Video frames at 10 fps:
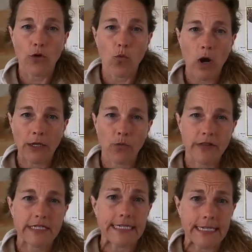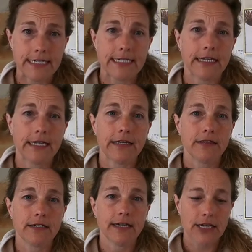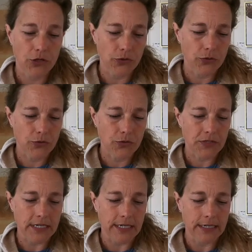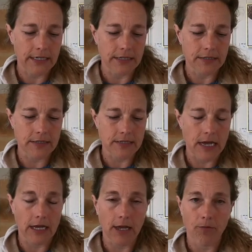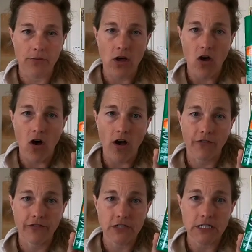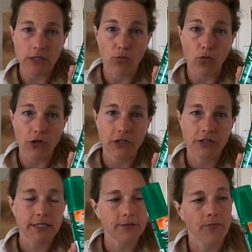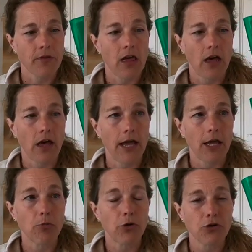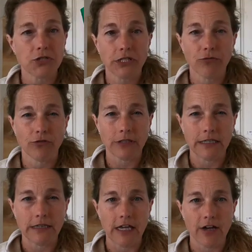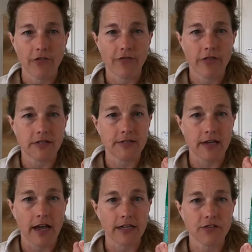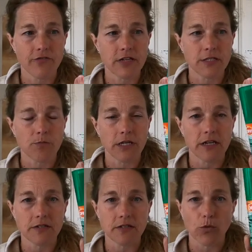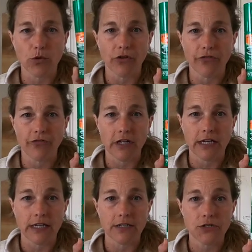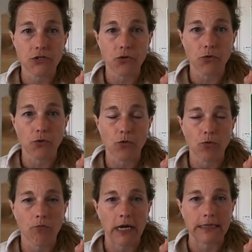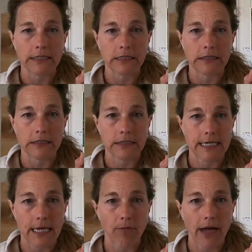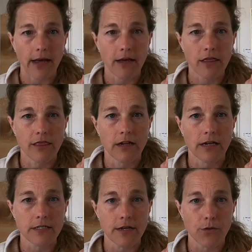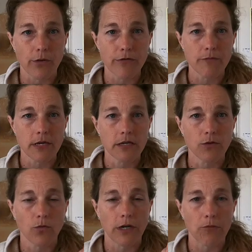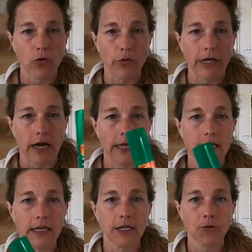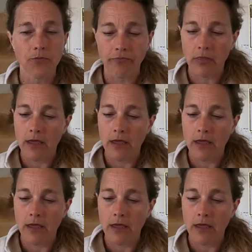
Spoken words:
The one with DEET in it that I use is the Off Deep Woods. I personally really love the size of this because it will fit into my little day pack that I take with me when I'm going hiking.